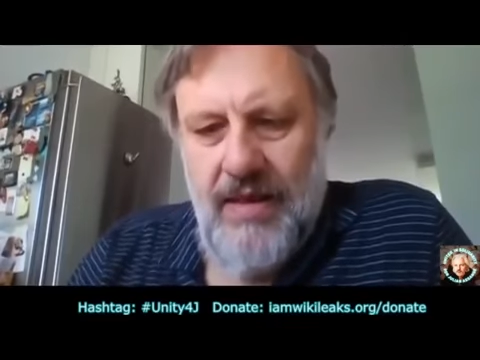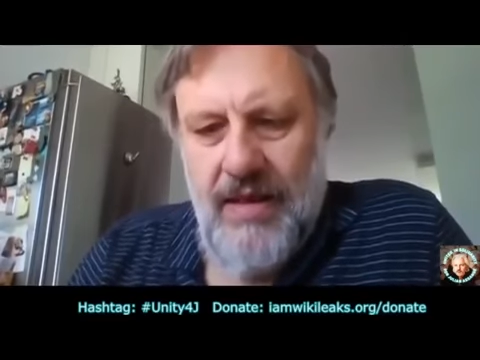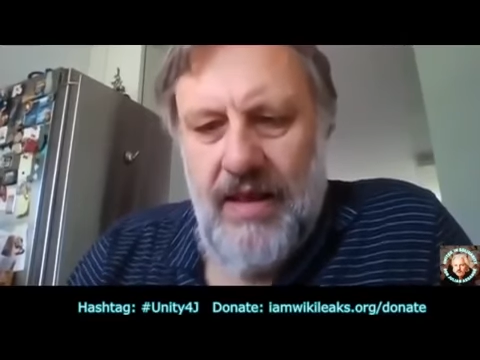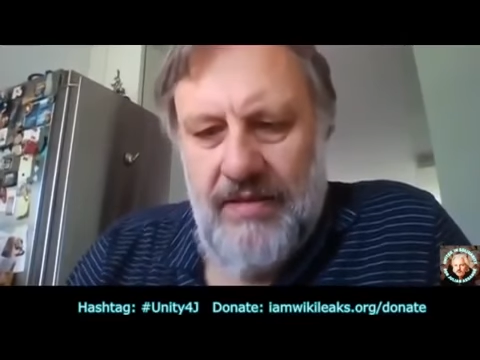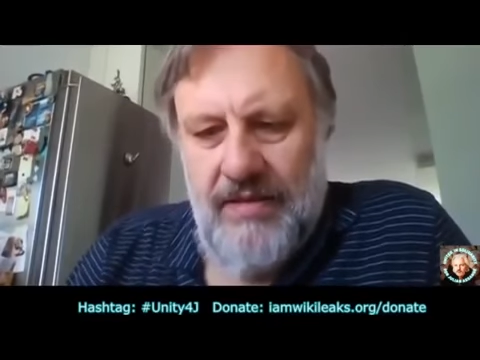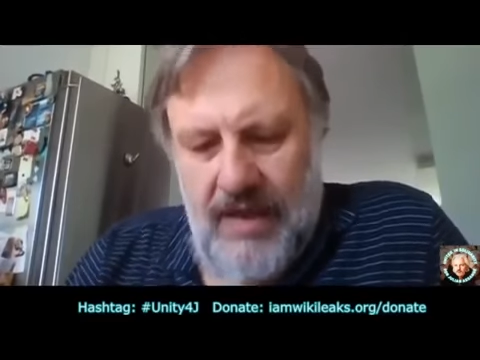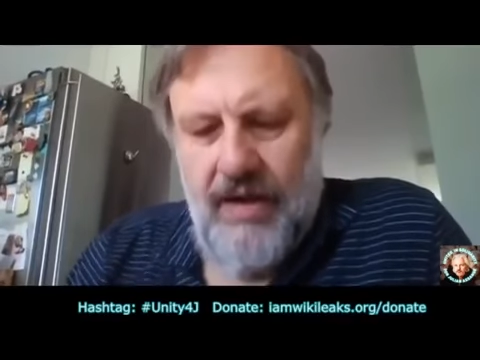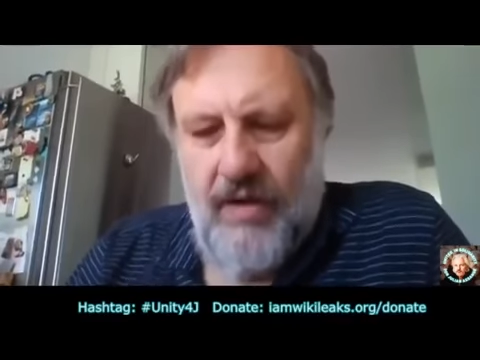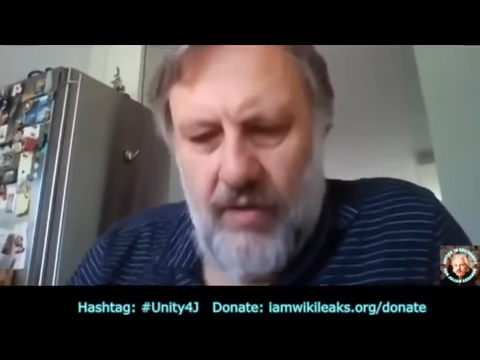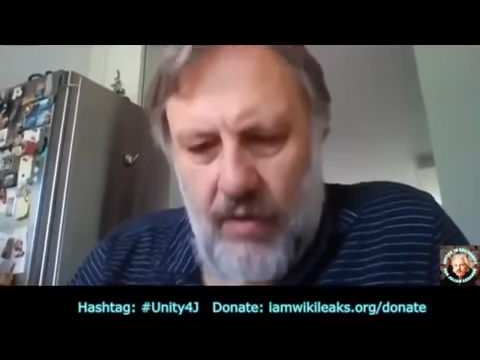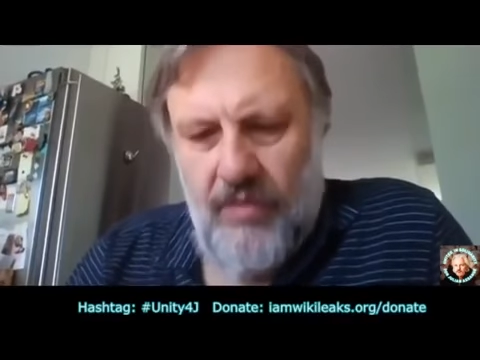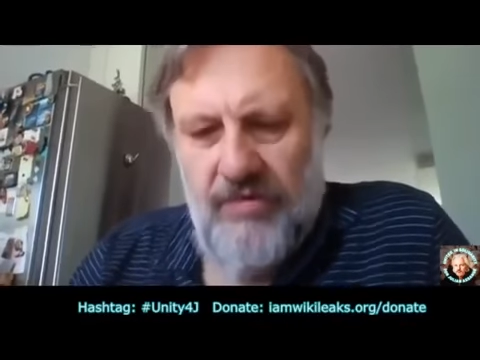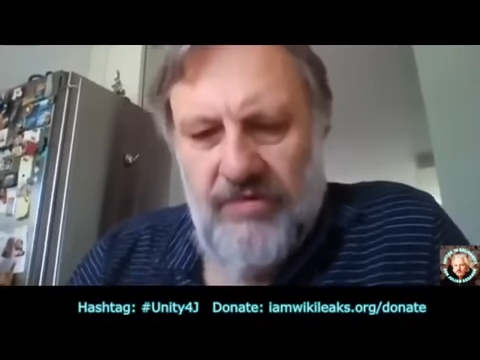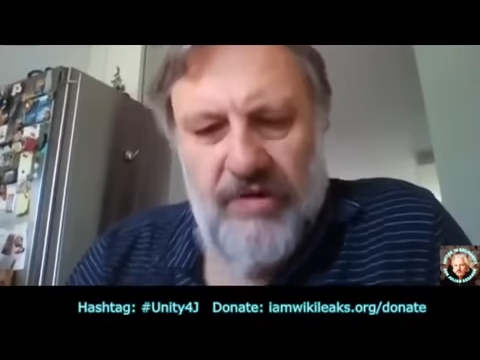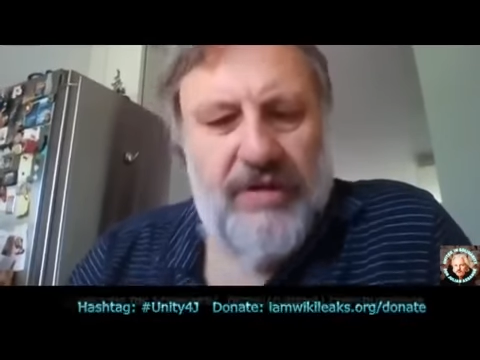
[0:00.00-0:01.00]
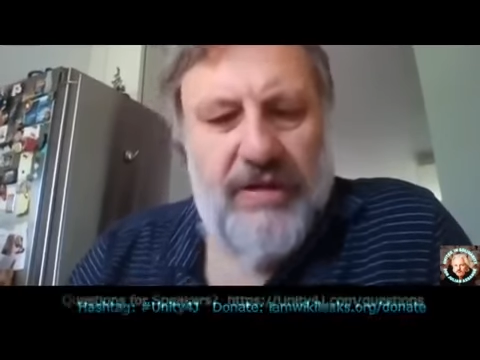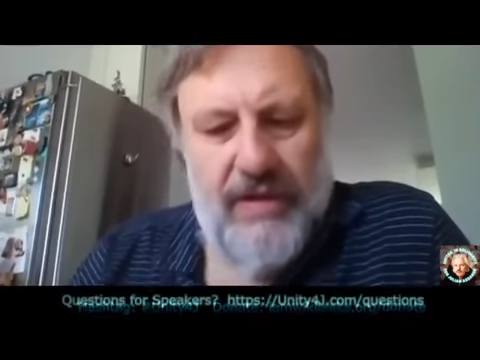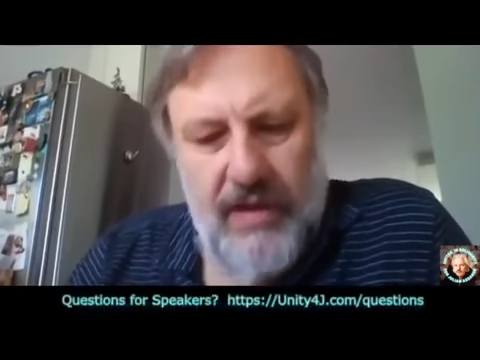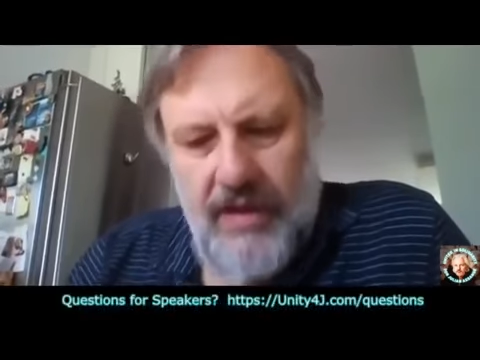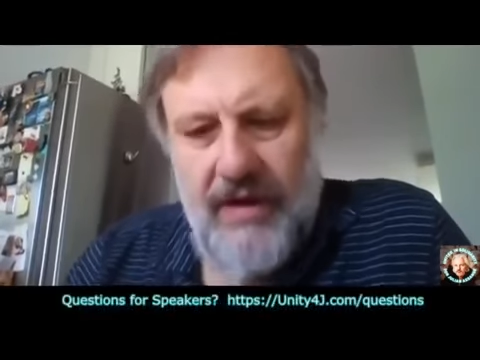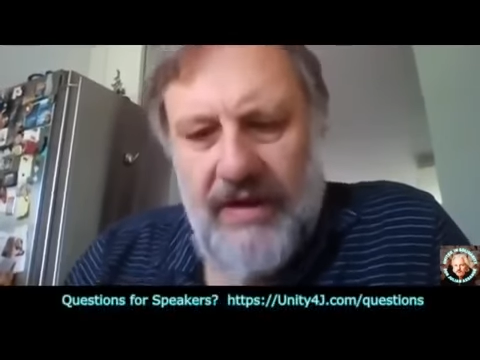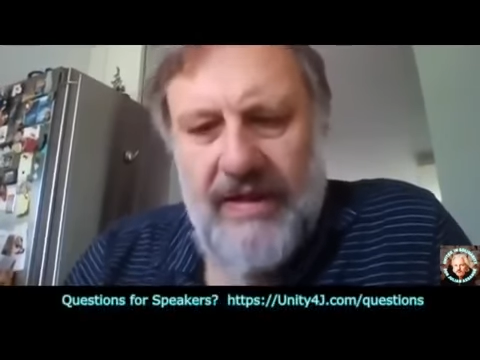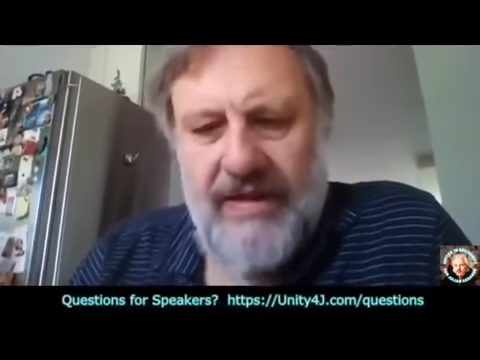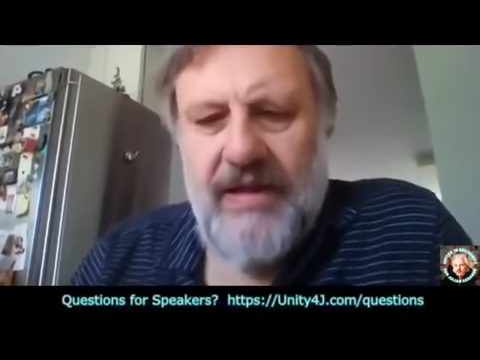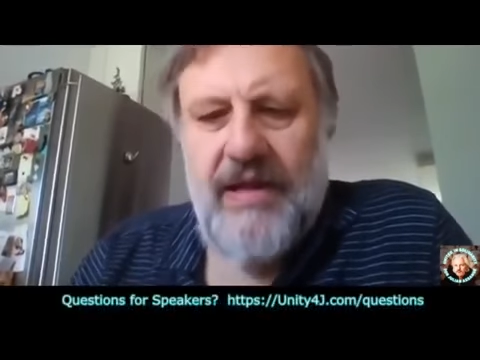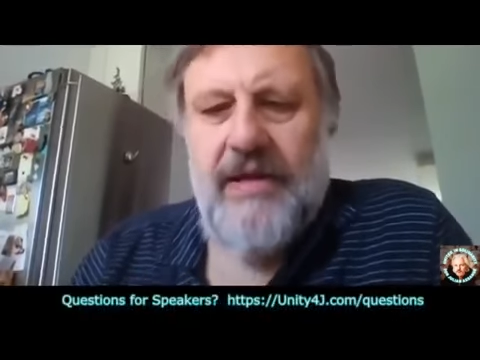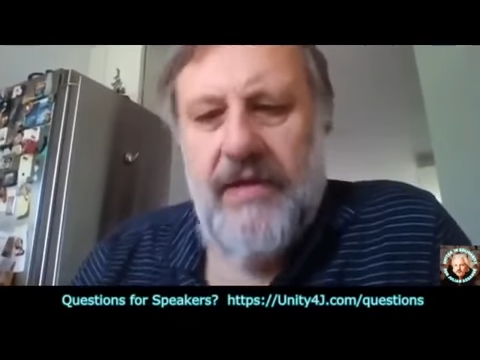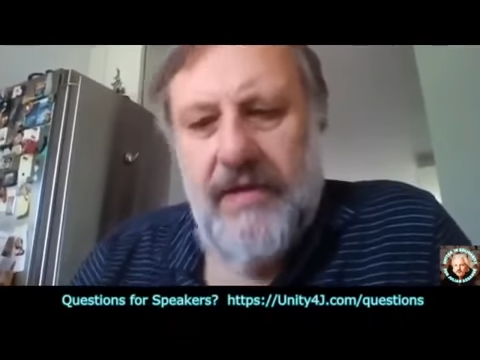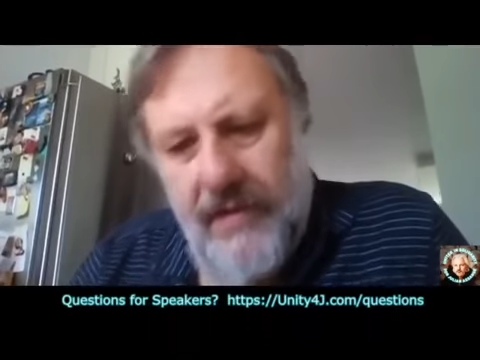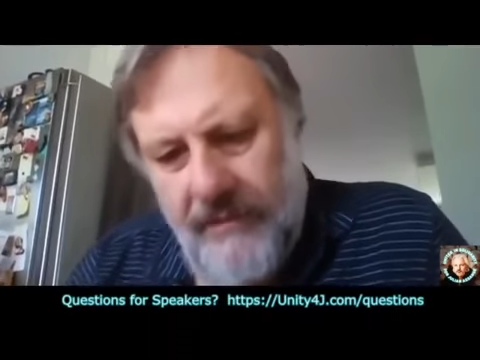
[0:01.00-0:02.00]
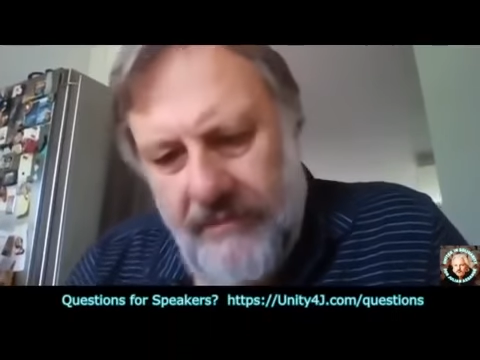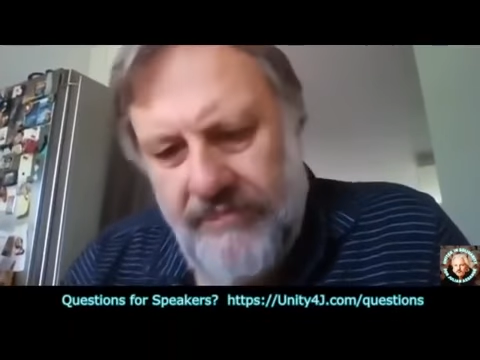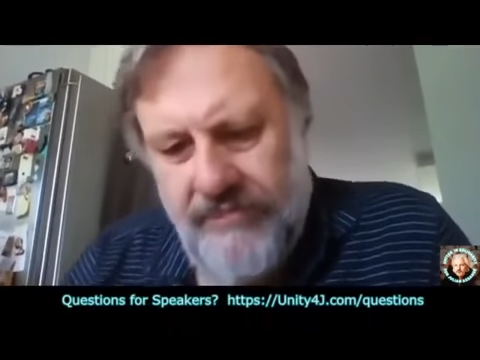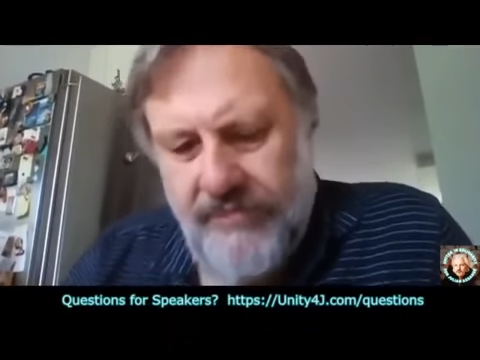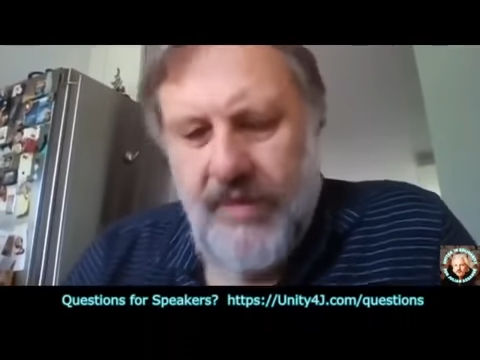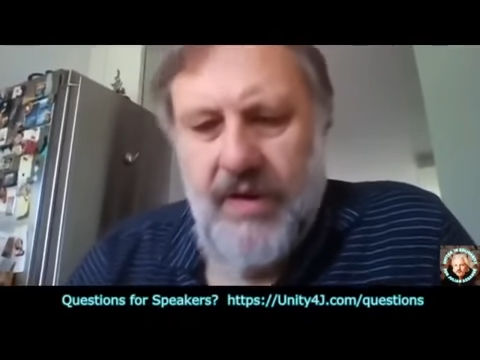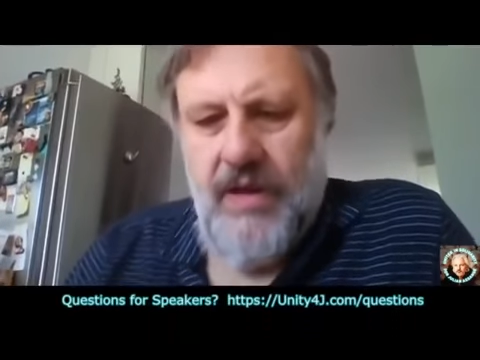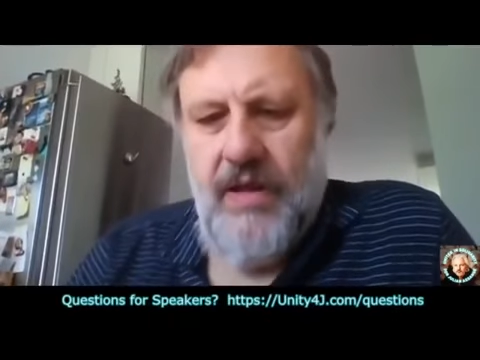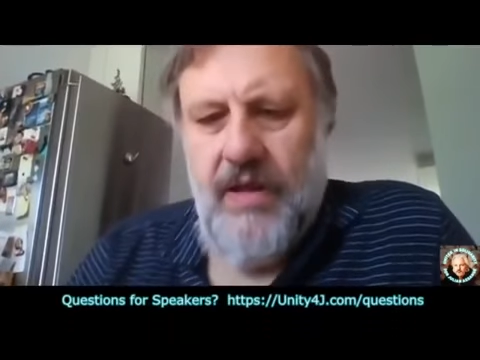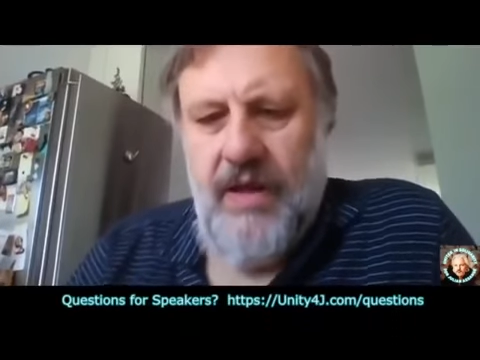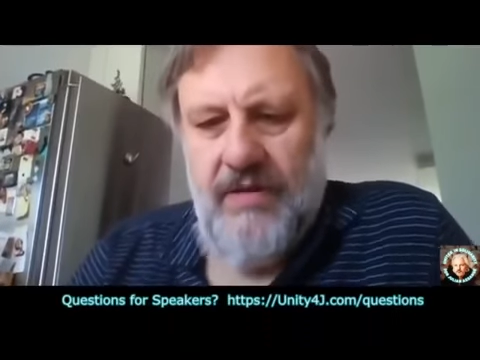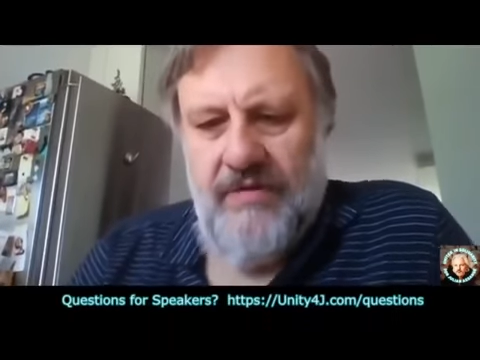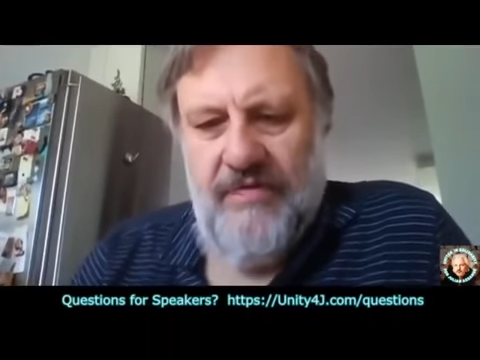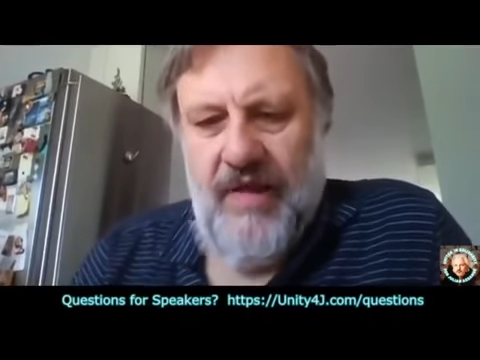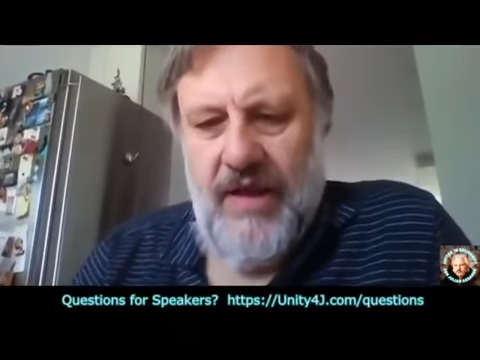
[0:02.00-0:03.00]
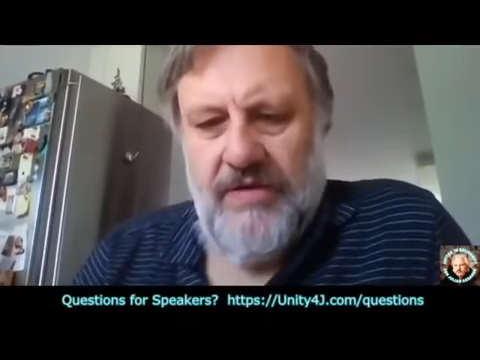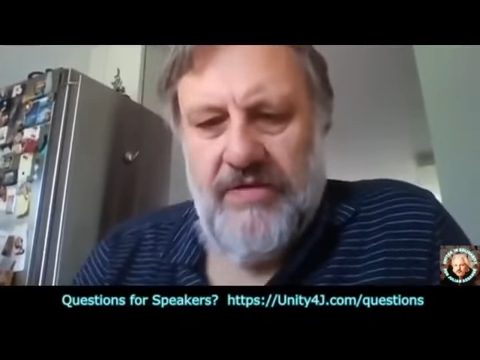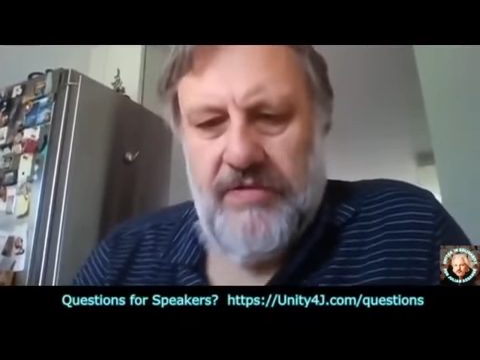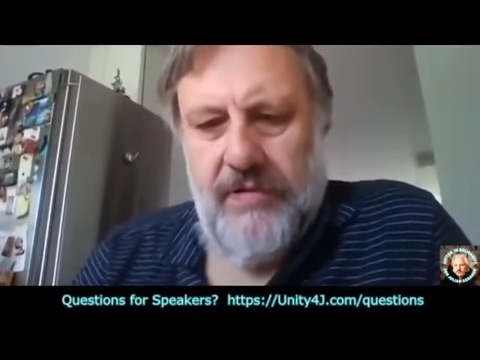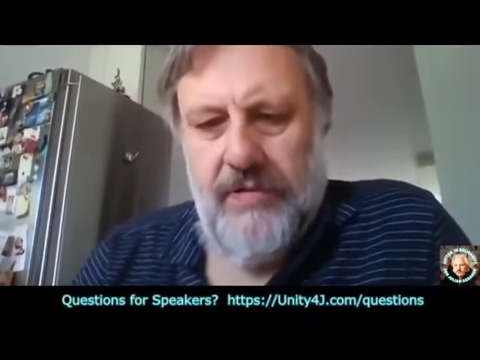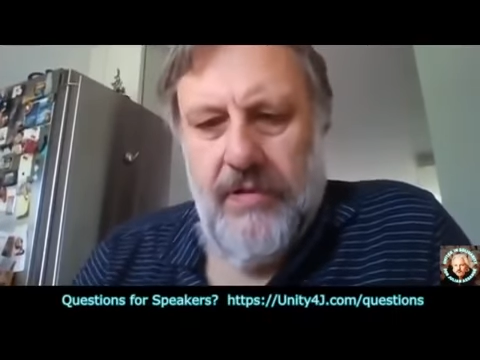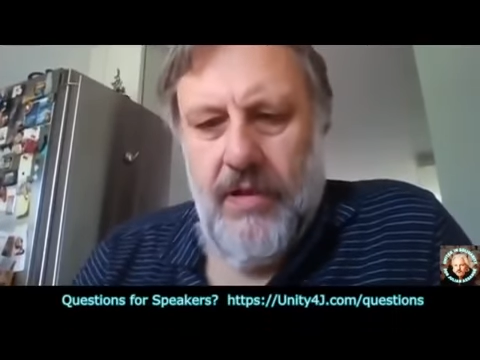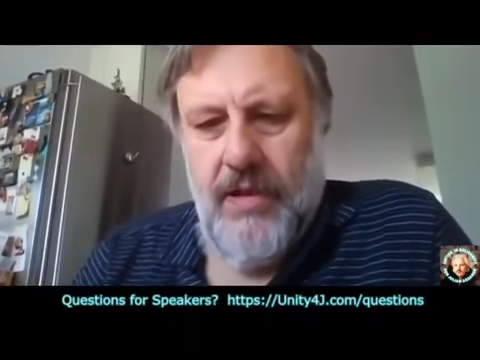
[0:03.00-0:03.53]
And they are consciously risking inflation.